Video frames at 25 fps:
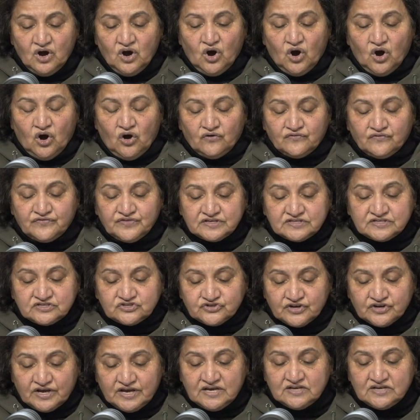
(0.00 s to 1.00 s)
of the
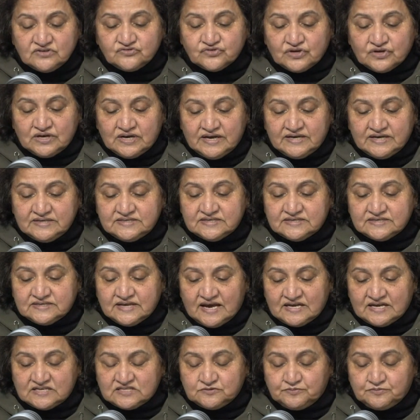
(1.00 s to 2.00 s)
trade-related
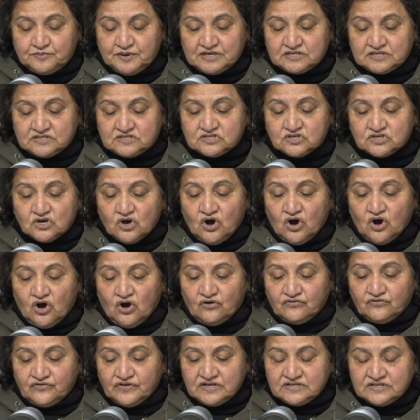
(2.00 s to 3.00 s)
aspects
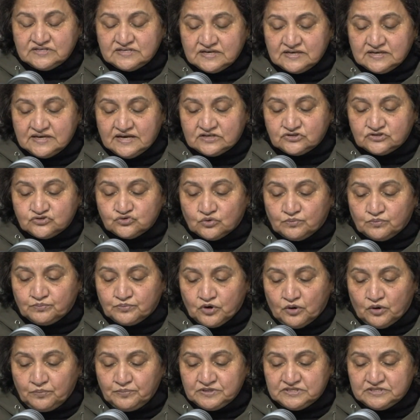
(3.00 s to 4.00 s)
of intellectual
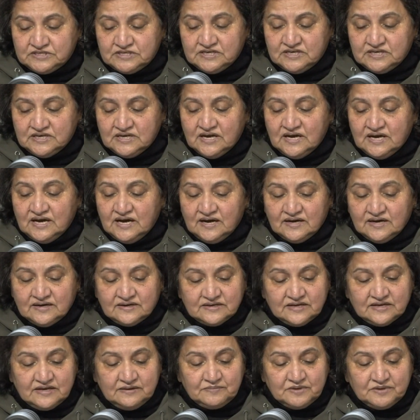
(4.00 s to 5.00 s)
property
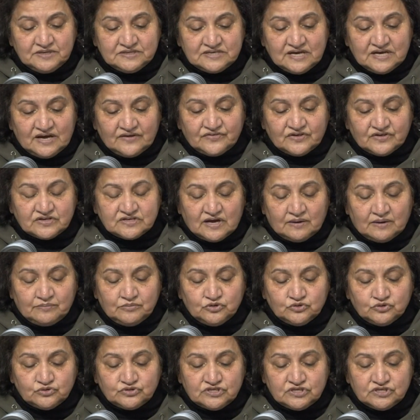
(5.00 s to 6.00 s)
agreement at the
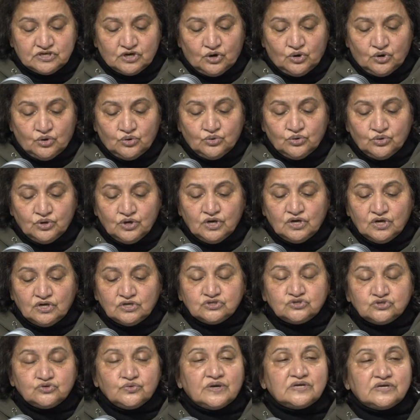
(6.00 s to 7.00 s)
WTO
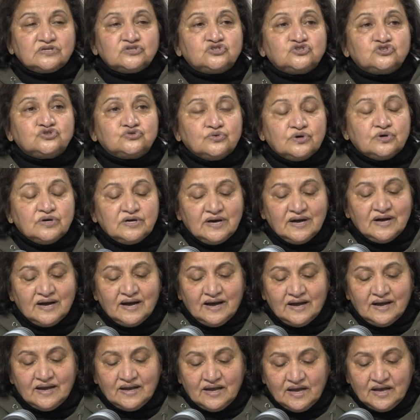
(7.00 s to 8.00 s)
to ensure
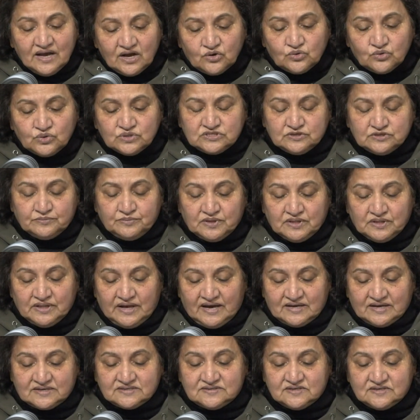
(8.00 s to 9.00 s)
equitable
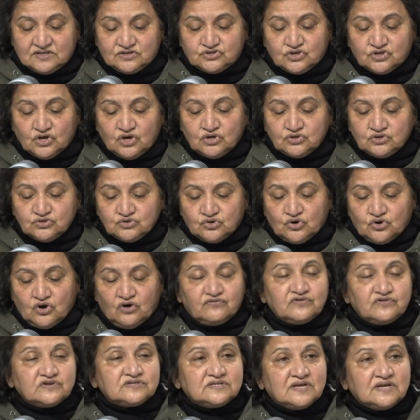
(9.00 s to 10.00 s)
access to
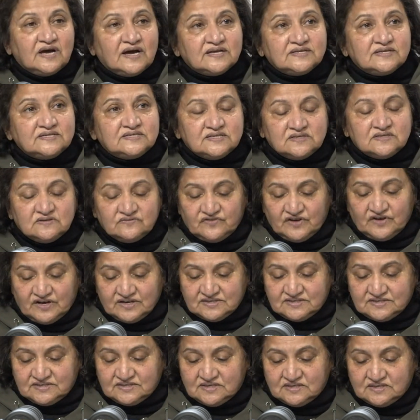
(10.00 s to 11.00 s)
COVID-19
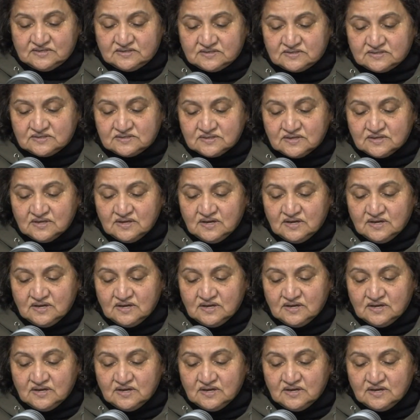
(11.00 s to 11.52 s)
vaccines.